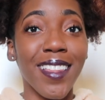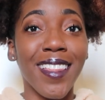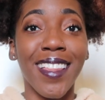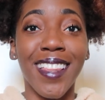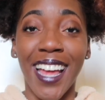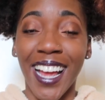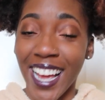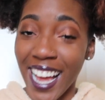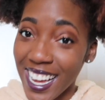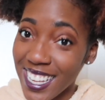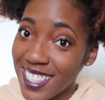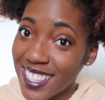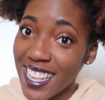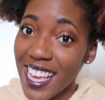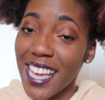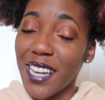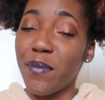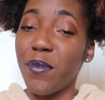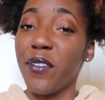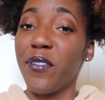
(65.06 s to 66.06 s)
Like I
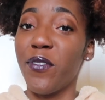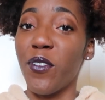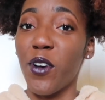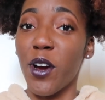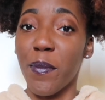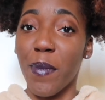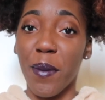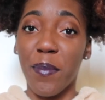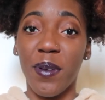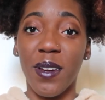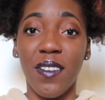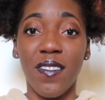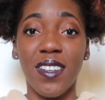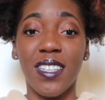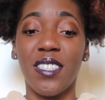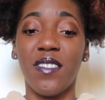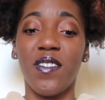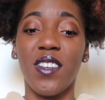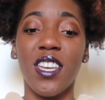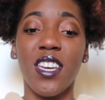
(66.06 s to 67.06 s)
said before in my
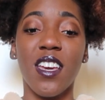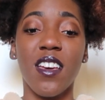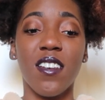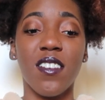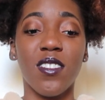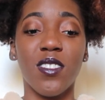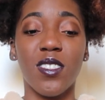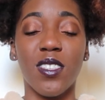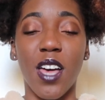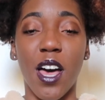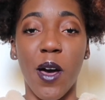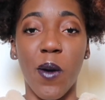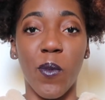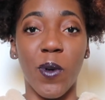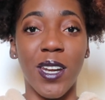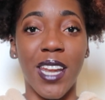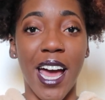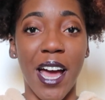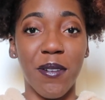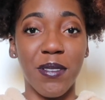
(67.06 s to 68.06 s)
previous videos,
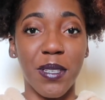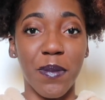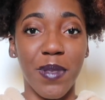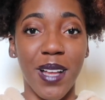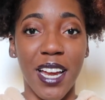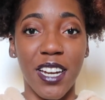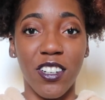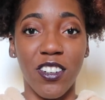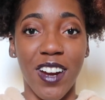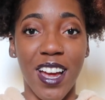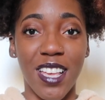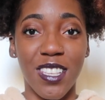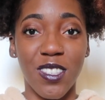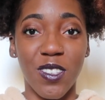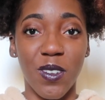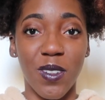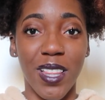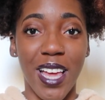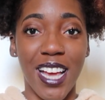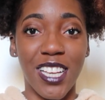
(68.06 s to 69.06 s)
when I was applying to grad
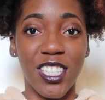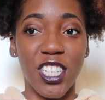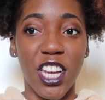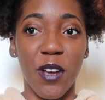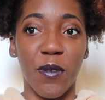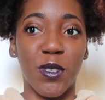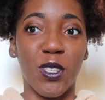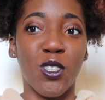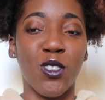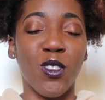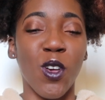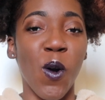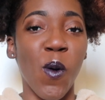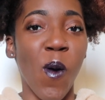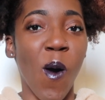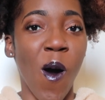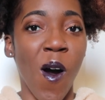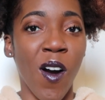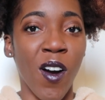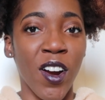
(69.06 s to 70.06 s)
school last year, it was so
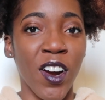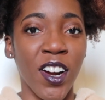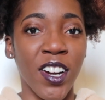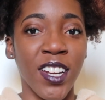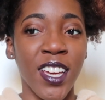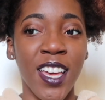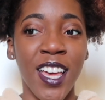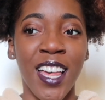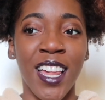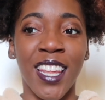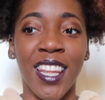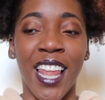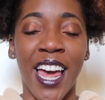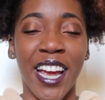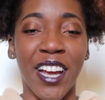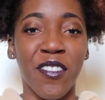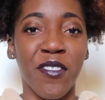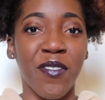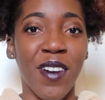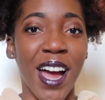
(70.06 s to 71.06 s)
hard,
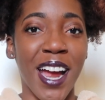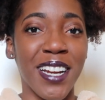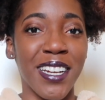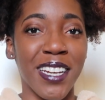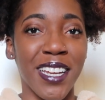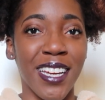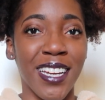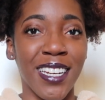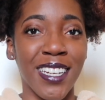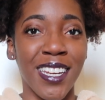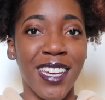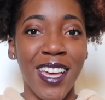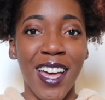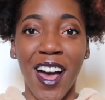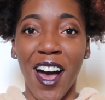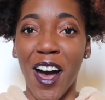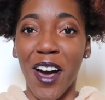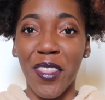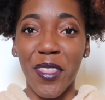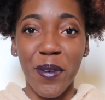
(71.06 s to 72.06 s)
like finding
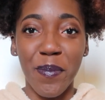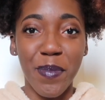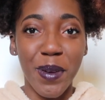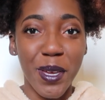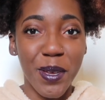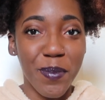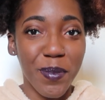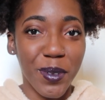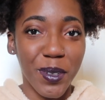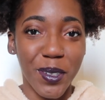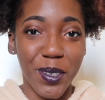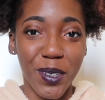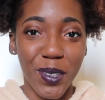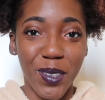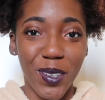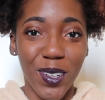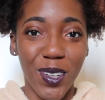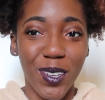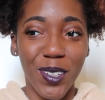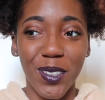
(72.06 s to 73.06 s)
other people
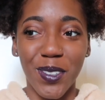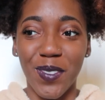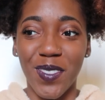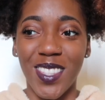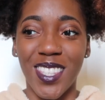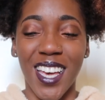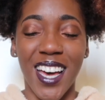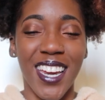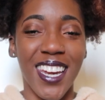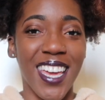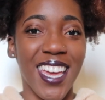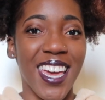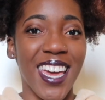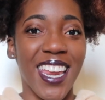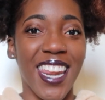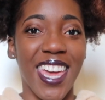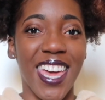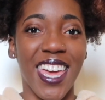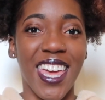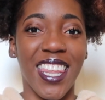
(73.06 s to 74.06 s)
who've done
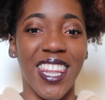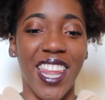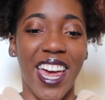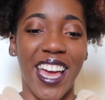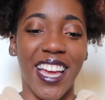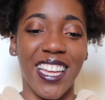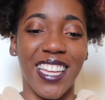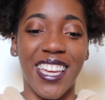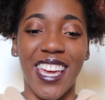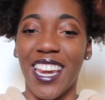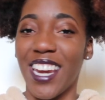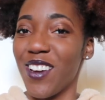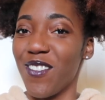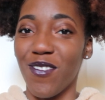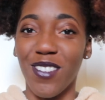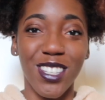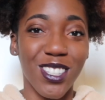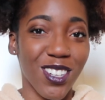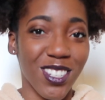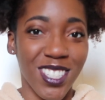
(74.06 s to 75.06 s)
it and like getting
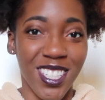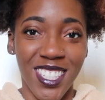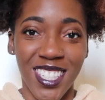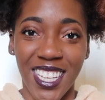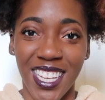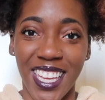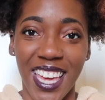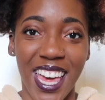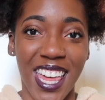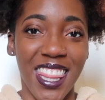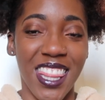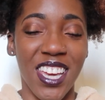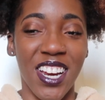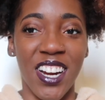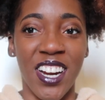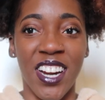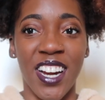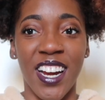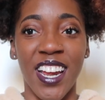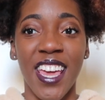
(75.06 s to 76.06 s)
resources
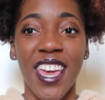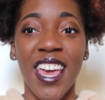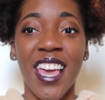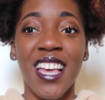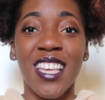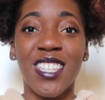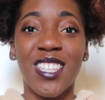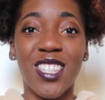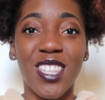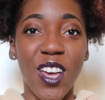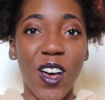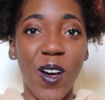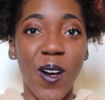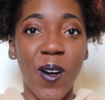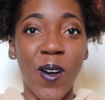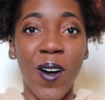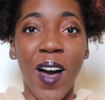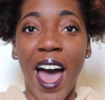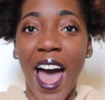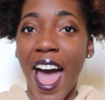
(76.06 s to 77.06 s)
together.
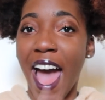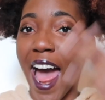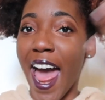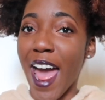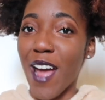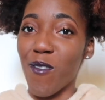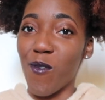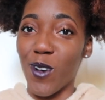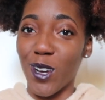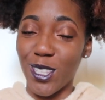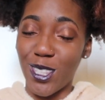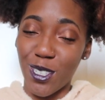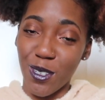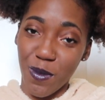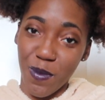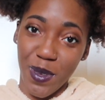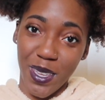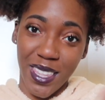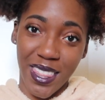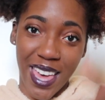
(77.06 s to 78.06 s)
So I want to
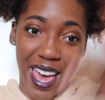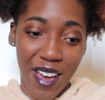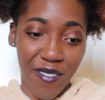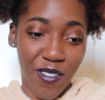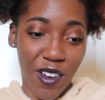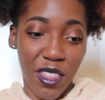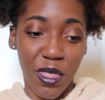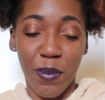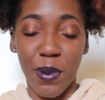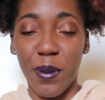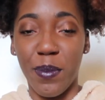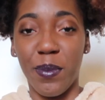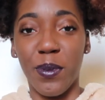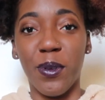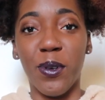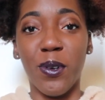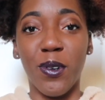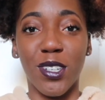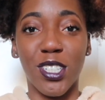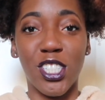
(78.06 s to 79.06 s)
be that for other people
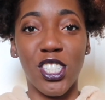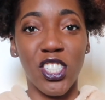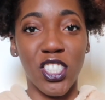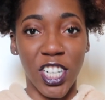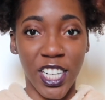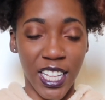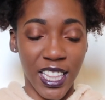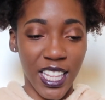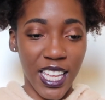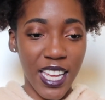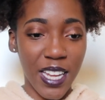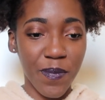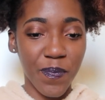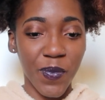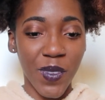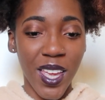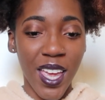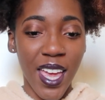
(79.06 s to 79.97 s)
who are struggling.